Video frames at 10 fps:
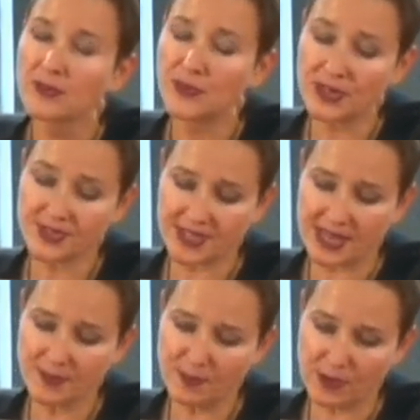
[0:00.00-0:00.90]
First,
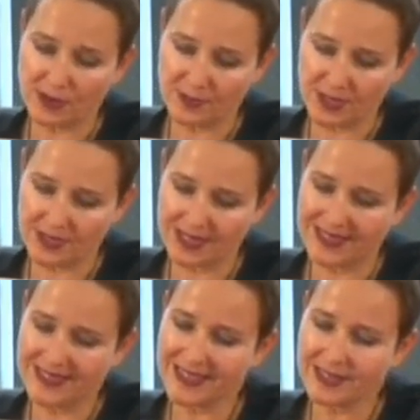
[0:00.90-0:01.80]
unemployment
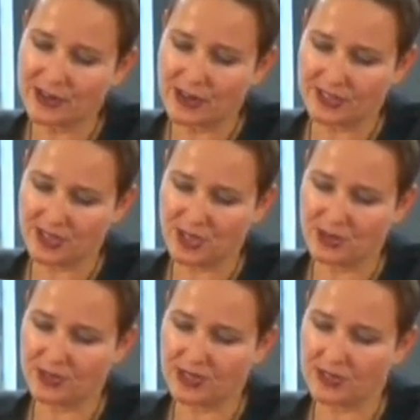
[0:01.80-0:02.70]
clearly
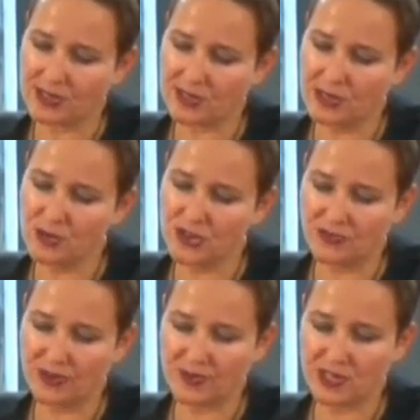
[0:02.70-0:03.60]
constitutes an exclusion
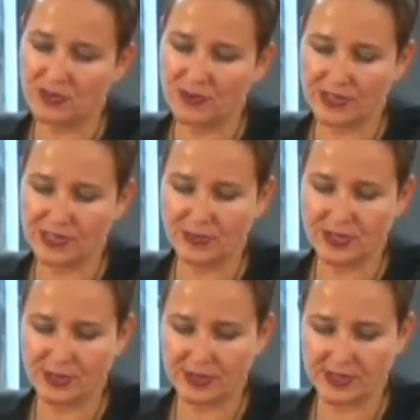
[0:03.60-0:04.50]
from the universal
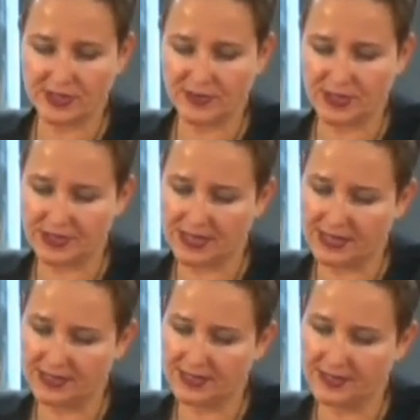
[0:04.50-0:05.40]
resources of
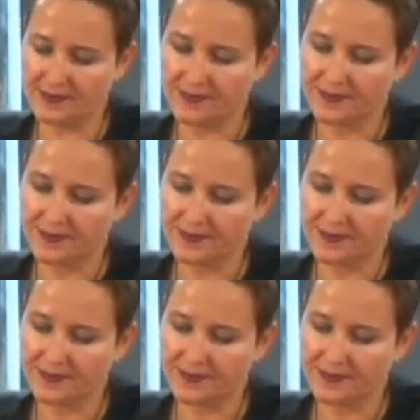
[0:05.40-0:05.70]
society,